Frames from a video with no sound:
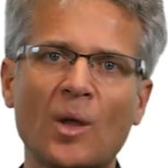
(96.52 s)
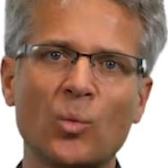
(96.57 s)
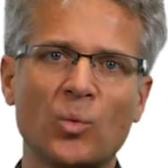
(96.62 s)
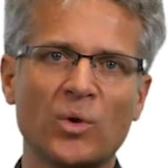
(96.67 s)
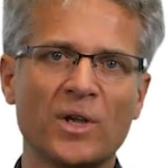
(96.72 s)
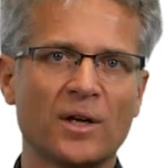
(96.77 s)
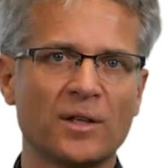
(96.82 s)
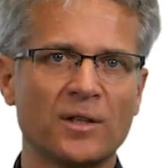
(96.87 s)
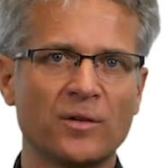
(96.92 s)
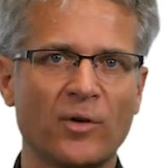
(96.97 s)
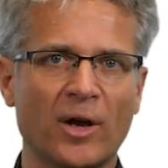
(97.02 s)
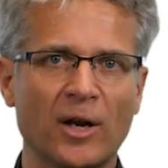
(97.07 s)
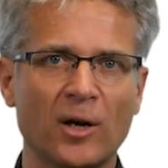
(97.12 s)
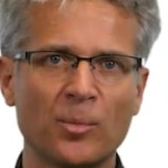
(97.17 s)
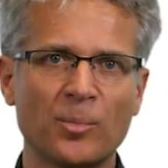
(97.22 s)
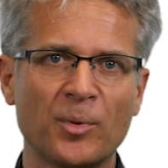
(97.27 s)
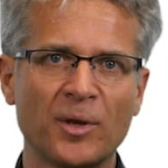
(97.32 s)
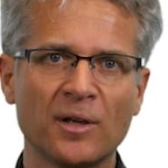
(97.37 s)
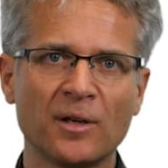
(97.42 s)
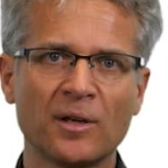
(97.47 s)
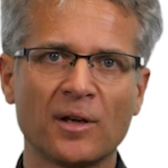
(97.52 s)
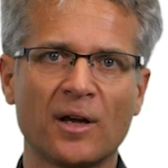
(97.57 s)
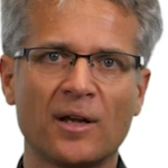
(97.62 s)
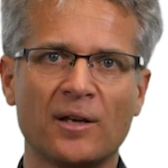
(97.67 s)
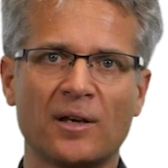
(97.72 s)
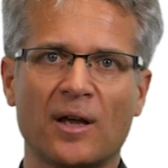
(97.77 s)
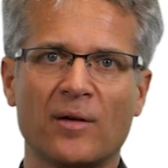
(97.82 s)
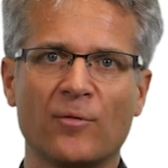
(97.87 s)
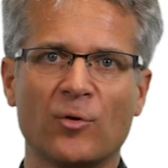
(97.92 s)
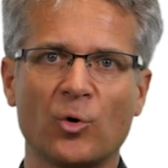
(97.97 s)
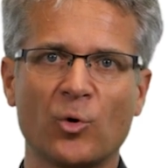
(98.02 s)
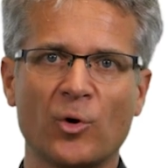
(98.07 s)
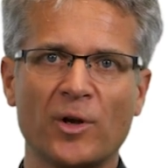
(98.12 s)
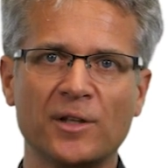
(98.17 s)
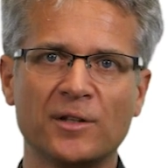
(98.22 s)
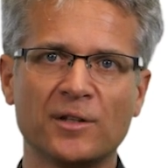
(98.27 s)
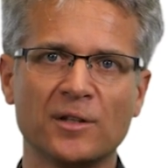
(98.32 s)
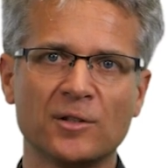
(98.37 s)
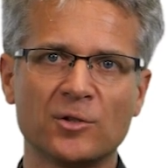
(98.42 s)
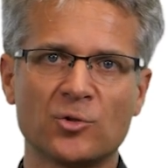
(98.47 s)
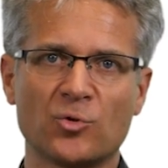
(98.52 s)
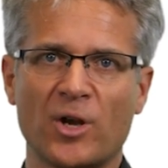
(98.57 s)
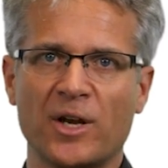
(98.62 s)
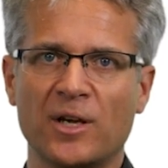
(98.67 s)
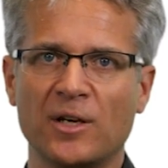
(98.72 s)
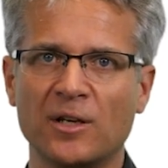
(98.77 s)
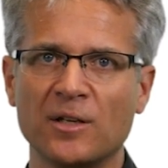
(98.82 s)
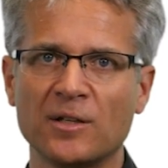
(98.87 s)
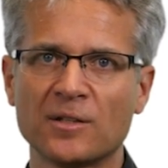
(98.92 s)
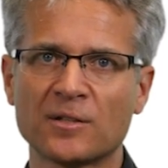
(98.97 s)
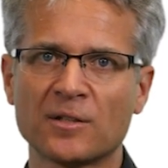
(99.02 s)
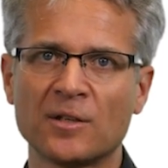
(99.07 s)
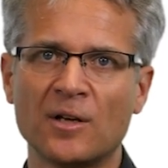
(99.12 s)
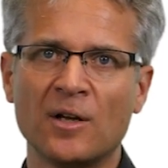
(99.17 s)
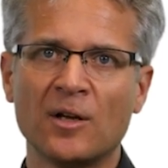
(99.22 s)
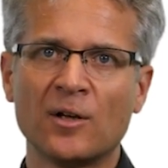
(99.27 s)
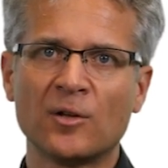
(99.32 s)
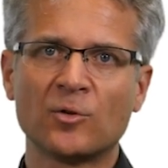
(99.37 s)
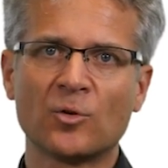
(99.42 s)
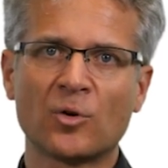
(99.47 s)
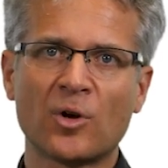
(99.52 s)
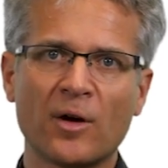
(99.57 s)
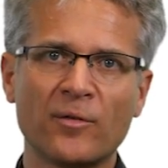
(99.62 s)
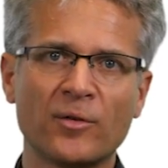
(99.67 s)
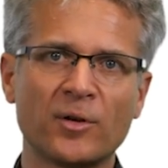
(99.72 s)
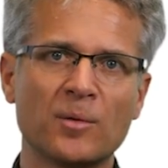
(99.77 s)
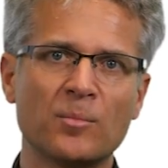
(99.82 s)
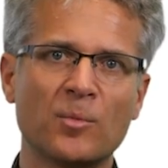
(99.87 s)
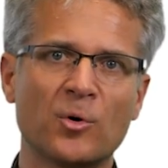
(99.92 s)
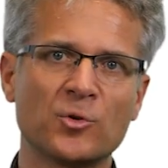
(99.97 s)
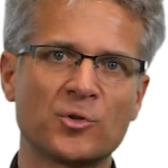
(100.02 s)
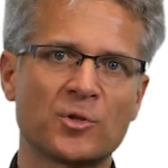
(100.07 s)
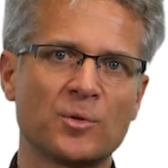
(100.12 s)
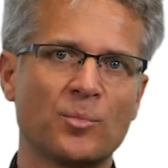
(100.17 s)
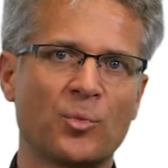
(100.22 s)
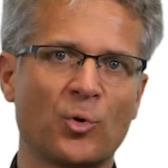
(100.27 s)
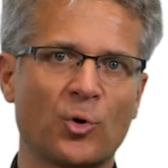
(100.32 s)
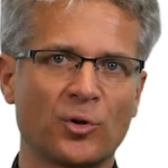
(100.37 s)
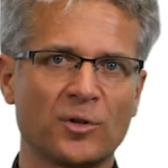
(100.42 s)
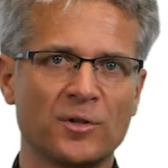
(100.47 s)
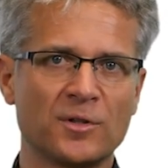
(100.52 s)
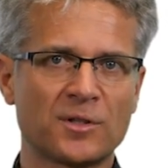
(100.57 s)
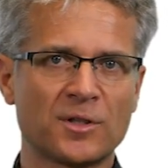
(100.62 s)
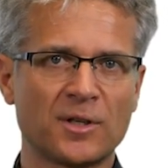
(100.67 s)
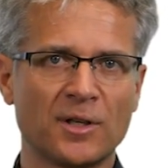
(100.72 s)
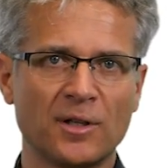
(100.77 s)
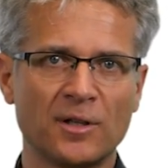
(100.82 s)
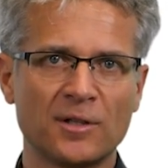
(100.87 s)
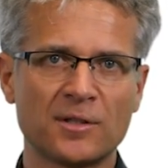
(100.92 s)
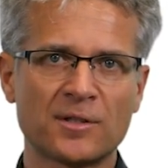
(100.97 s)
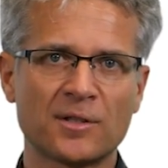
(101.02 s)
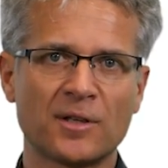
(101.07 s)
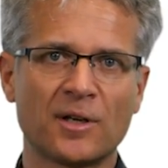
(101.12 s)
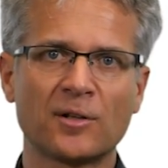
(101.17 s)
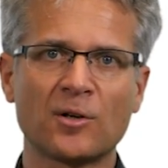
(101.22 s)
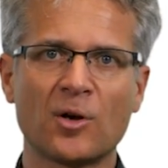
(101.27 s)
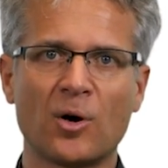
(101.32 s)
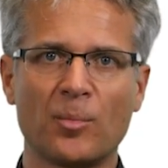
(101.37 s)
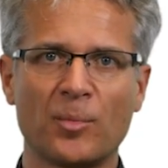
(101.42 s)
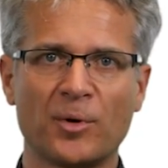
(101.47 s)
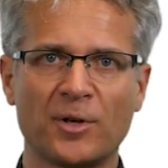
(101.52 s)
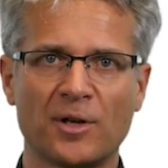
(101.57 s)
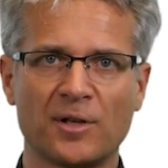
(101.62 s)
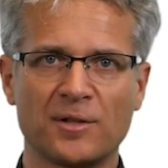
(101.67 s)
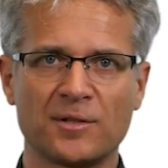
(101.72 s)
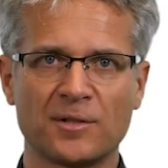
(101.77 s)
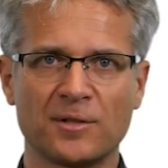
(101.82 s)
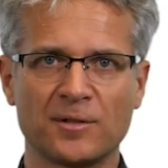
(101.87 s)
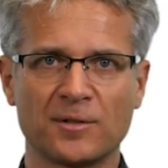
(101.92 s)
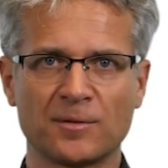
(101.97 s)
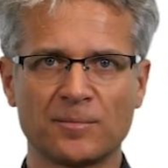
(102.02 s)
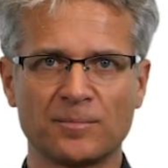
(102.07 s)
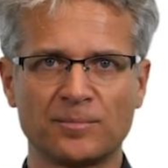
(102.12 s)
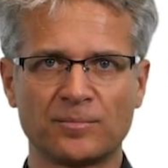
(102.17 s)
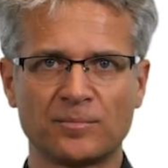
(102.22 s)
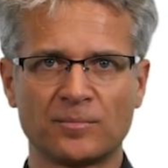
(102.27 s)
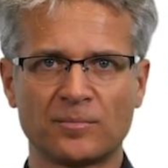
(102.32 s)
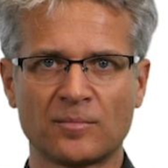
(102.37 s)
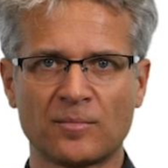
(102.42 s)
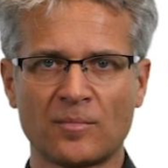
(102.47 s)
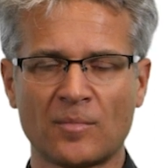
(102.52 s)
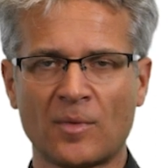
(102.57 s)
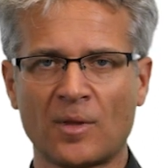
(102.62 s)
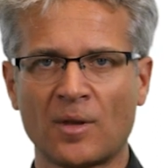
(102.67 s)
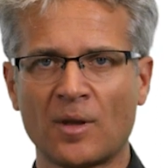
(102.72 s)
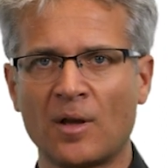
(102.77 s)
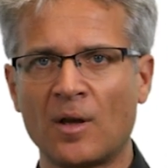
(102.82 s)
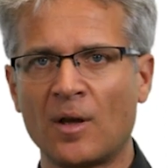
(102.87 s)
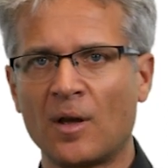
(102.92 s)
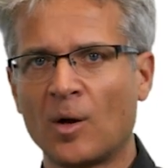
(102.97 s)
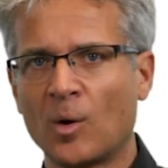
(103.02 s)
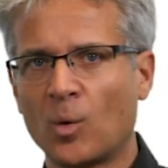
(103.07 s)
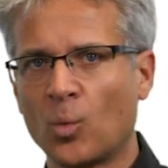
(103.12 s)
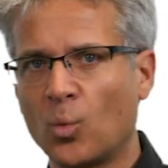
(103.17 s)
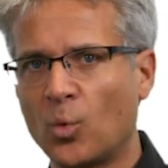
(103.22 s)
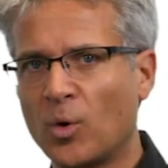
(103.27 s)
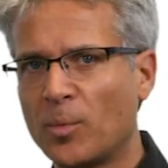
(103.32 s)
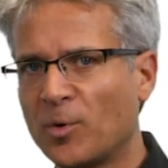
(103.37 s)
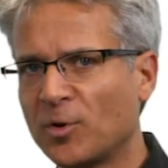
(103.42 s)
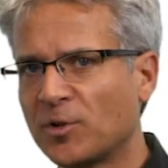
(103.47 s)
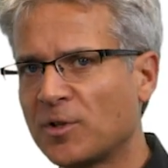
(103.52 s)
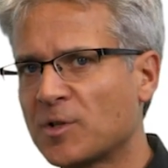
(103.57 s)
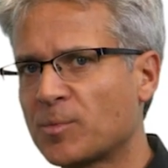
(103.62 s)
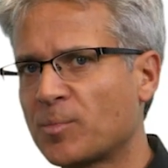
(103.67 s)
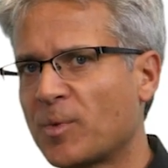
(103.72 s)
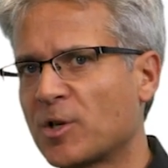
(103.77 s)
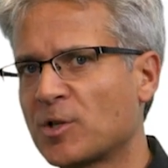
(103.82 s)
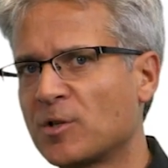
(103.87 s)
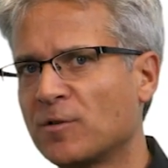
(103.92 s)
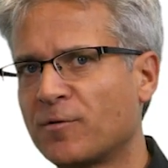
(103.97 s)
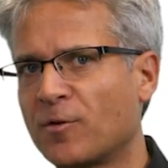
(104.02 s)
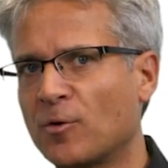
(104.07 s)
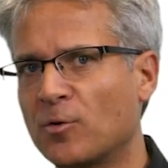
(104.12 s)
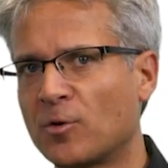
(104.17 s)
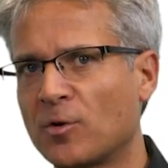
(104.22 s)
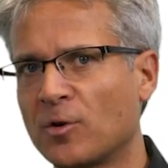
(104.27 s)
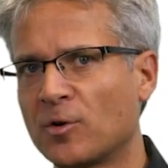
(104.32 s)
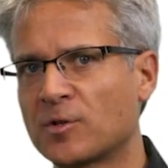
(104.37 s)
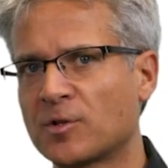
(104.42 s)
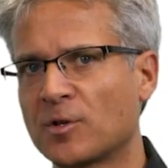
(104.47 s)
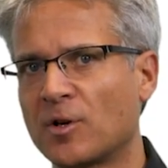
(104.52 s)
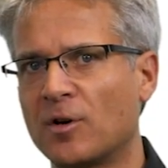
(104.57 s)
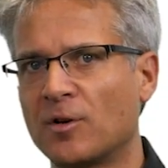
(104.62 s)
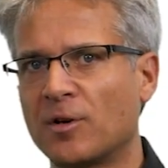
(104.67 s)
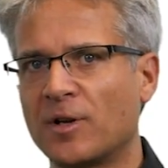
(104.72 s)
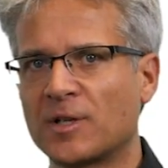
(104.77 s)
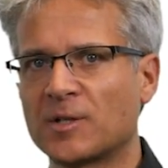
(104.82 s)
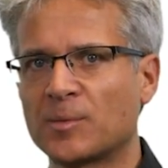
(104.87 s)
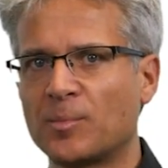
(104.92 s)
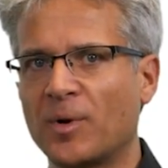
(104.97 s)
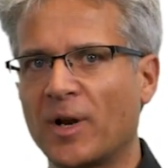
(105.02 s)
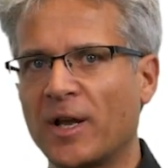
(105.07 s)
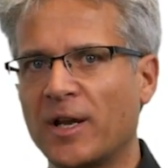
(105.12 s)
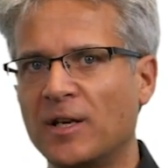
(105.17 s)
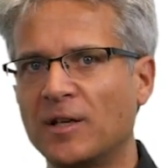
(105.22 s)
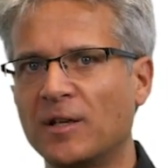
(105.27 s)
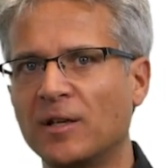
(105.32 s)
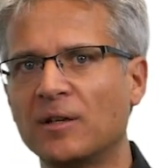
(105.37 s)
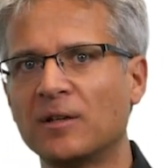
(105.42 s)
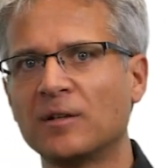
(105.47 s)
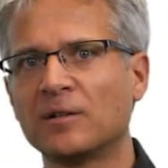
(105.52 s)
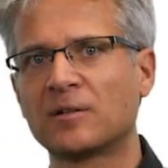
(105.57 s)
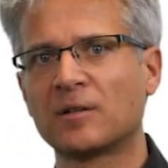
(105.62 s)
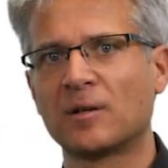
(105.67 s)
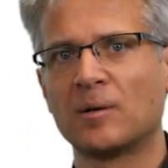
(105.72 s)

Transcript: we are developing and evaluating trainings to cover the most important skills and competences. We put a special focus on explaining